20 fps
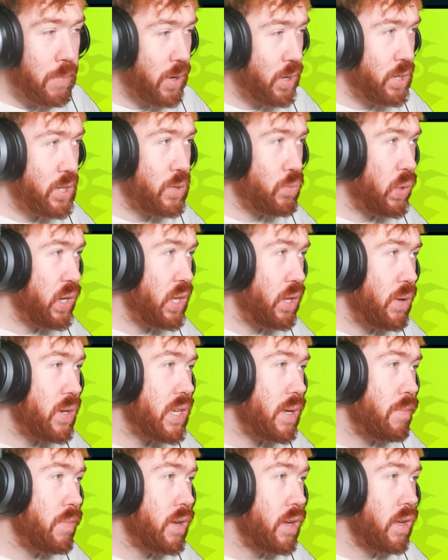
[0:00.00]
but you just wouldn't use
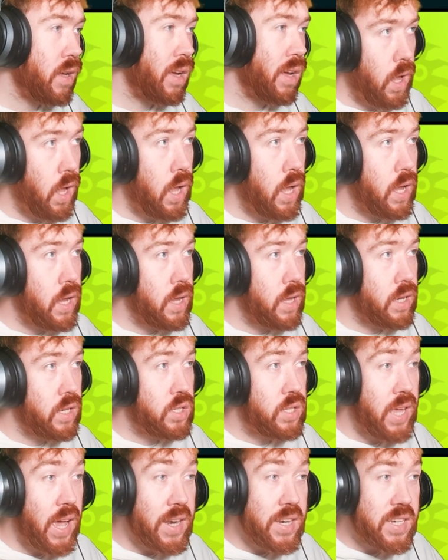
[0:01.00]
him.
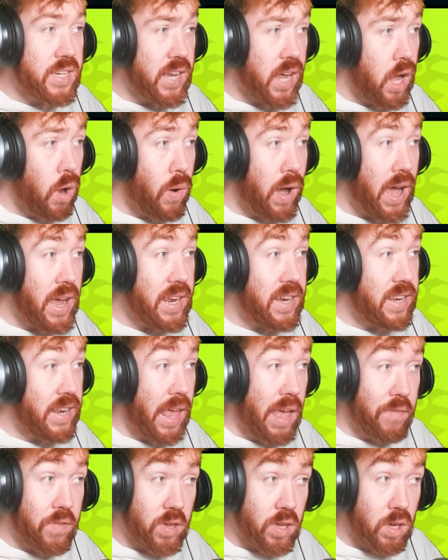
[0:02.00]
Denzel, I
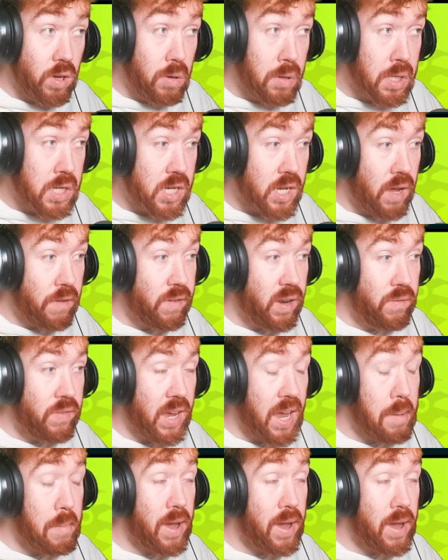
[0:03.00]
never use, so if anything, I